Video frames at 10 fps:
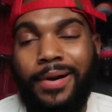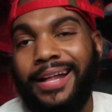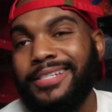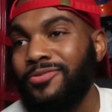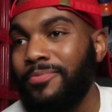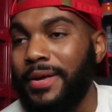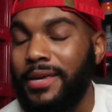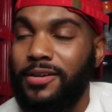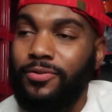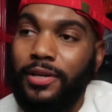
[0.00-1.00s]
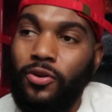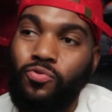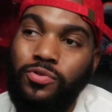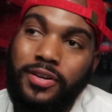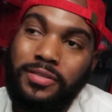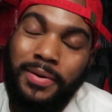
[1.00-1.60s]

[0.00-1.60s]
not too big on low ones,